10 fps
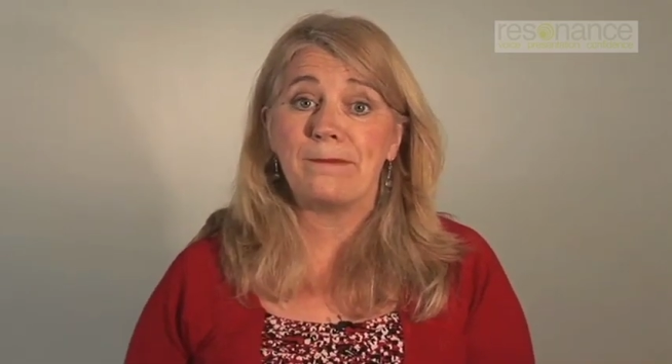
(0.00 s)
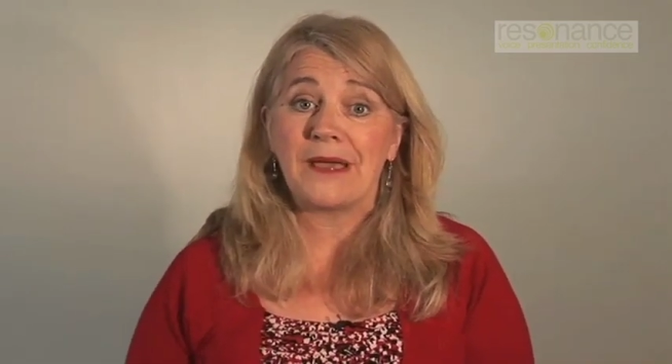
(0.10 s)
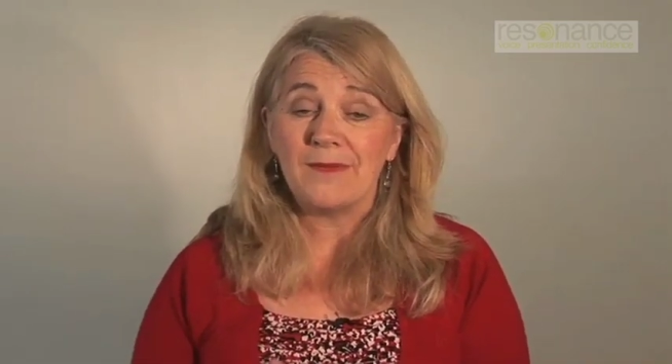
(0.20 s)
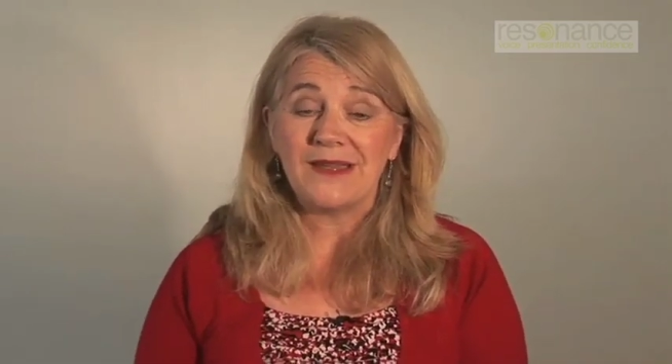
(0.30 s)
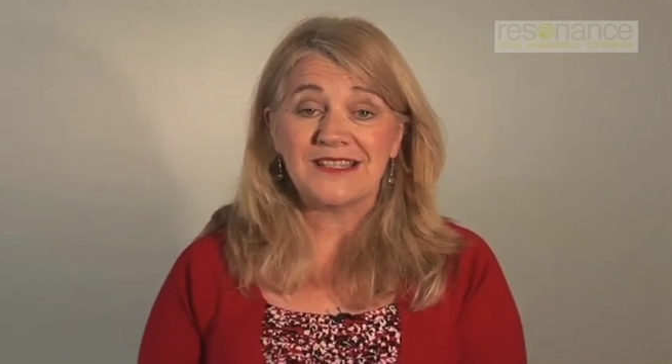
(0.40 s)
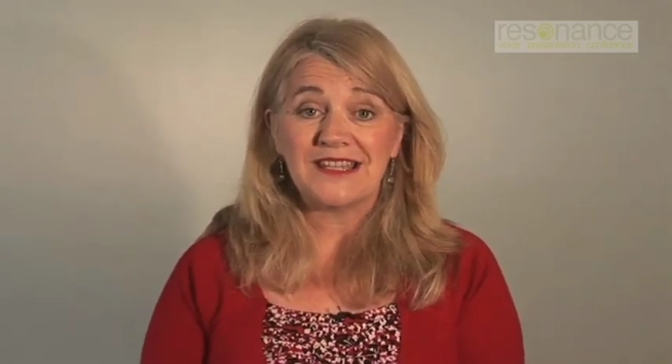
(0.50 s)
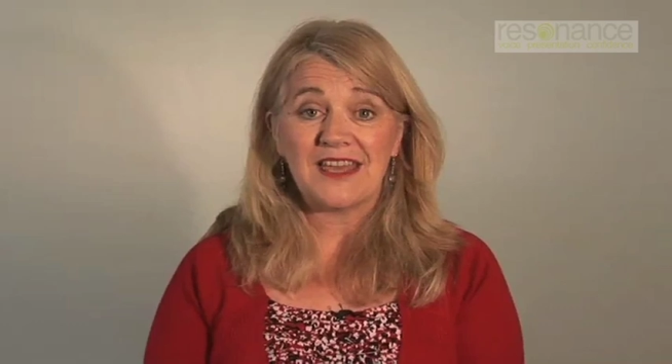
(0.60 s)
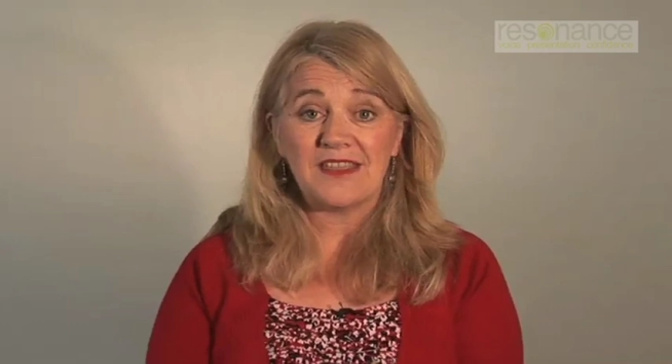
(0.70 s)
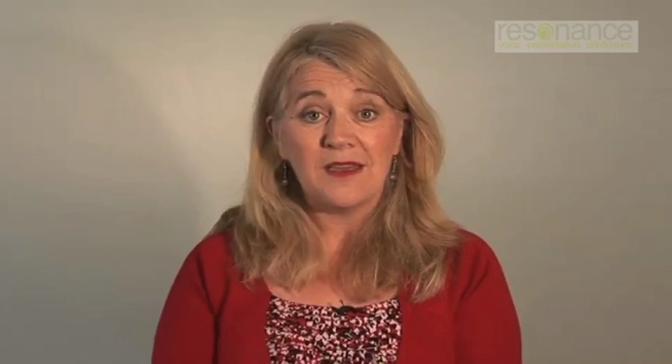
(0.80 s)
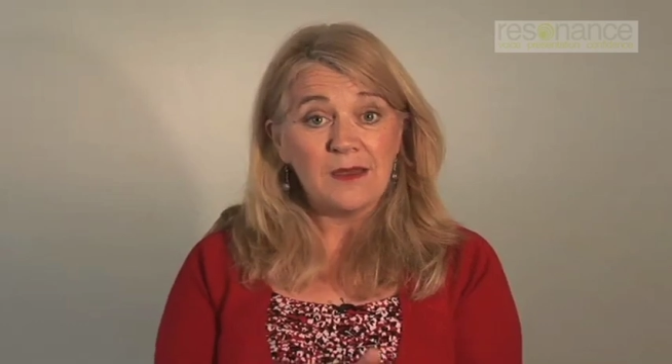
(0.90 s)
coming
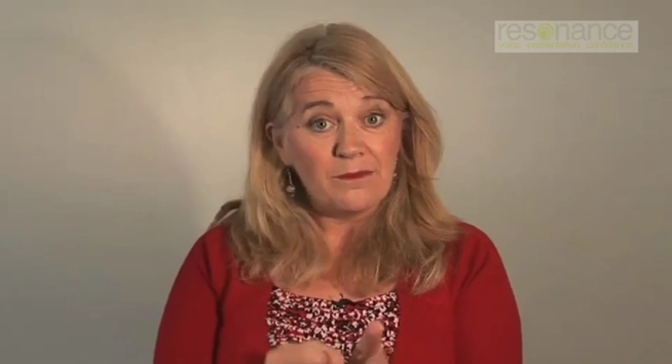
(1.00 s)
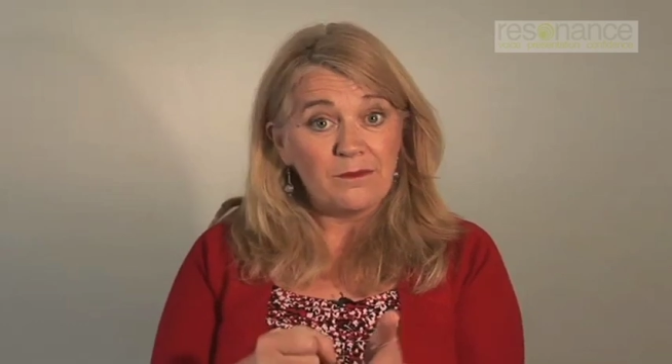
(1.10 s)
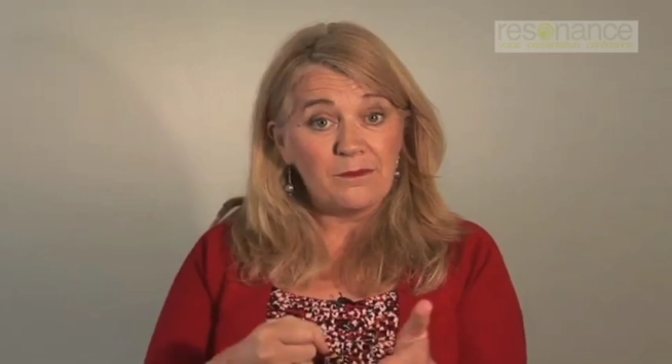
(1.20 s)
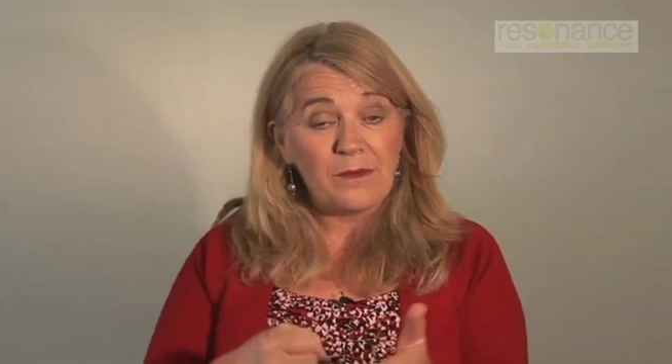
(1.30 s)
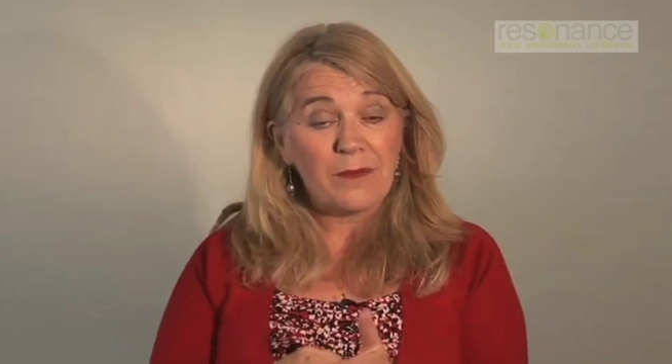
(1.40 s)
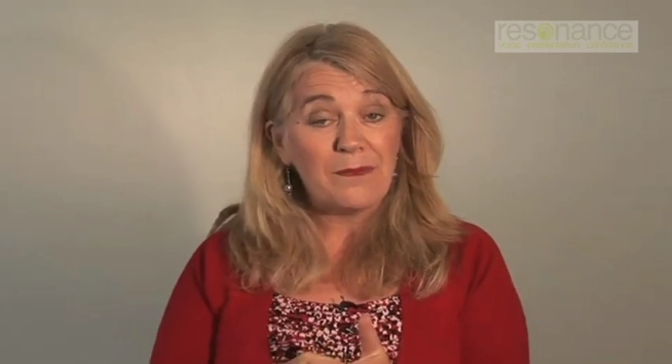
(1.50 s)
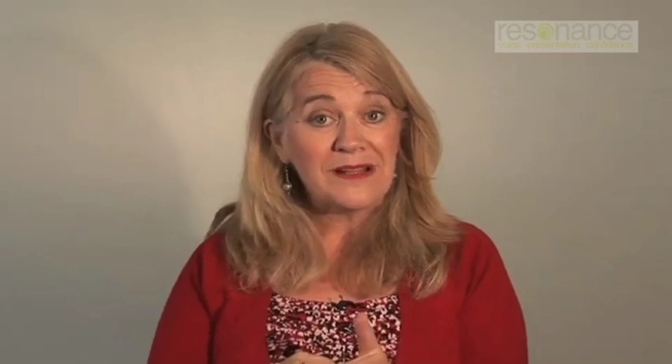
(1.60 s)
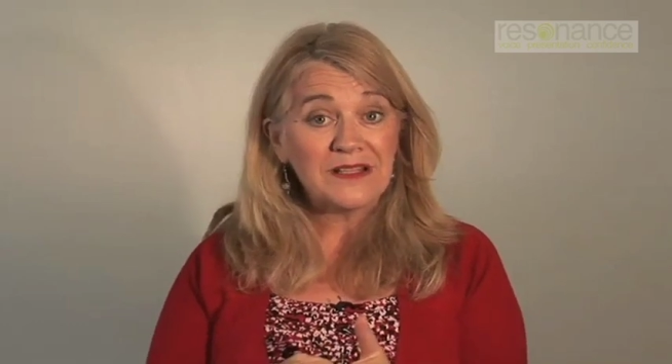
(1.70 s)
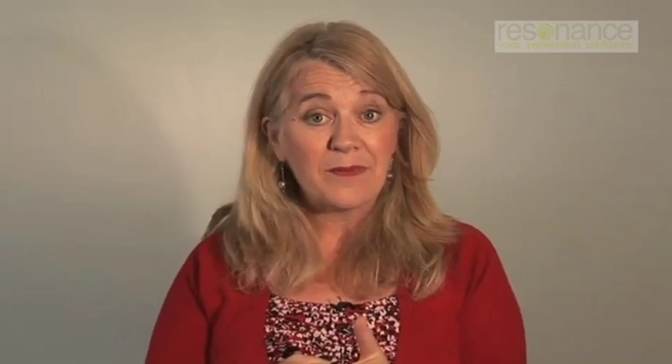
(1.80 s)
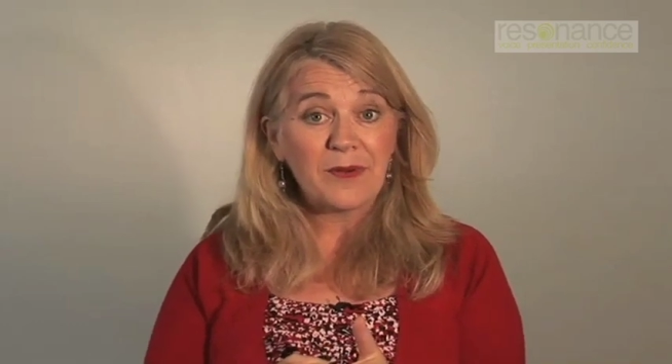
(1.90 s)
together a
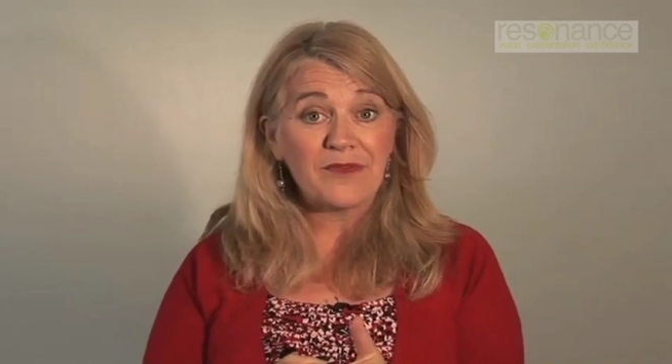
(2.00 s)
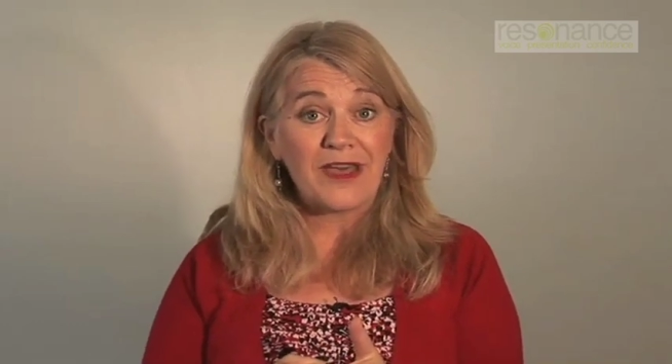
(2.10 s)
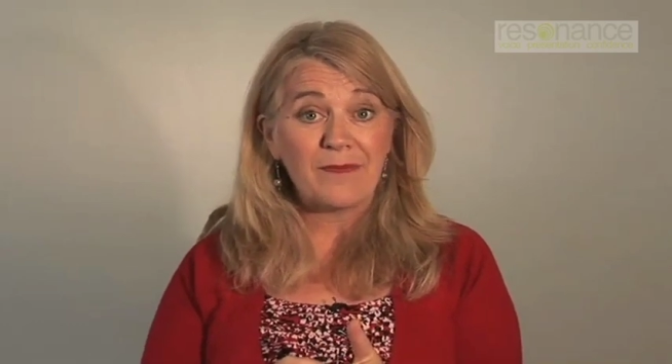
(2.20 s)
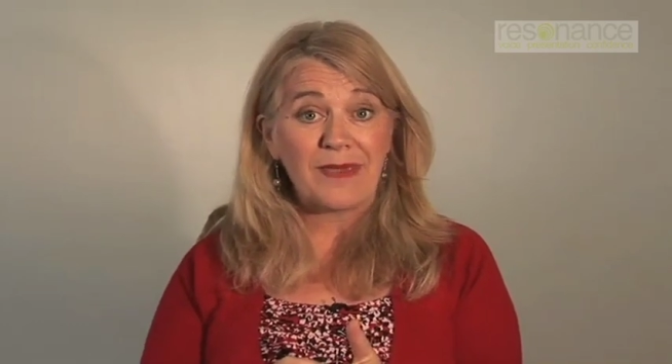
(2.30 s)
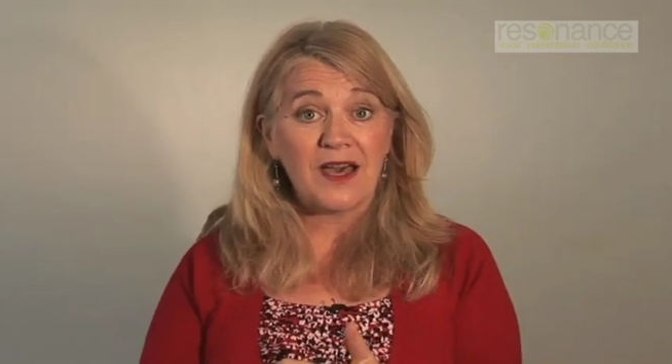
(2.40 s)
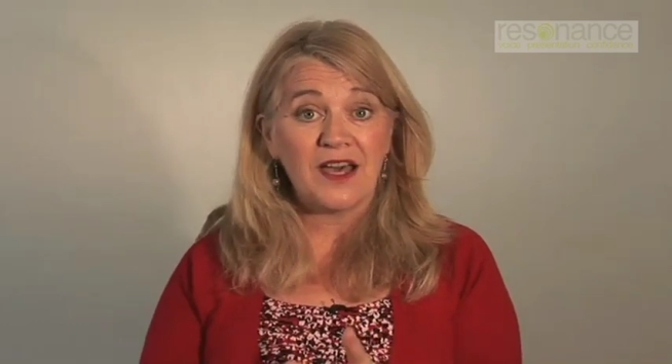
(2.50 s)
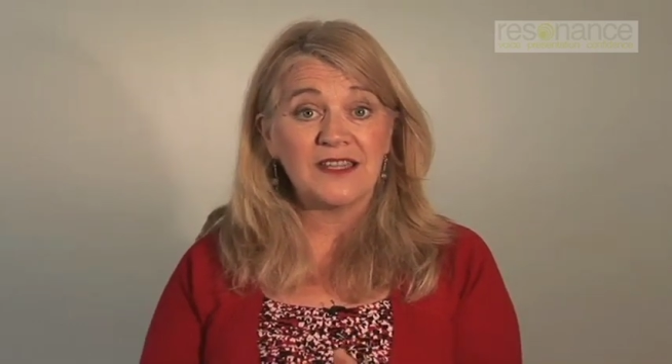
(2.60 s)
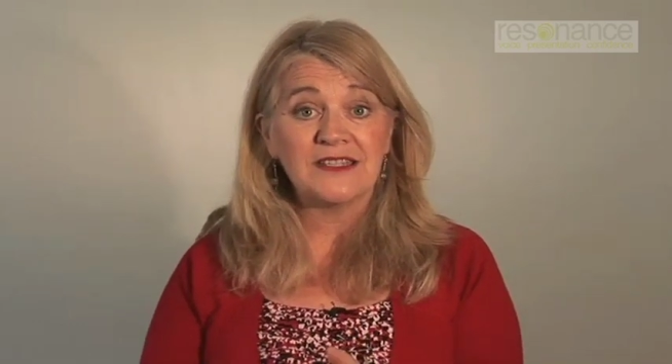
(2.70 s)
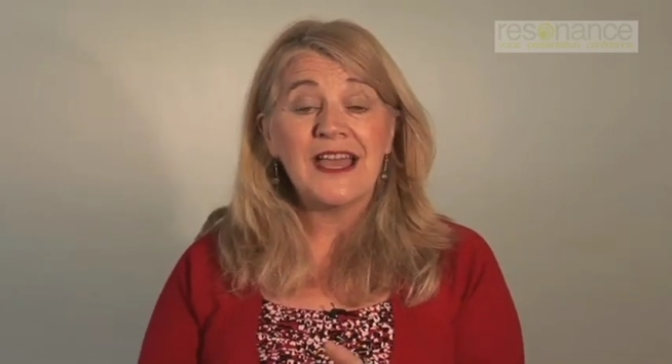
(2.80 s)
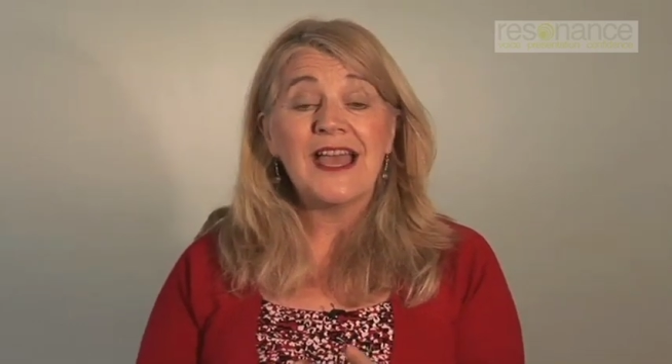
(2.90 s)
build-up of air
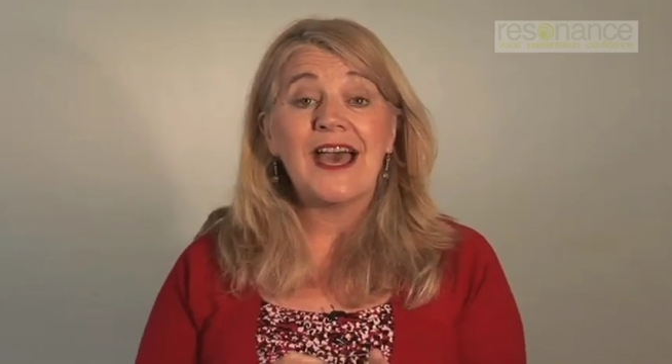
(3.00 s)
behind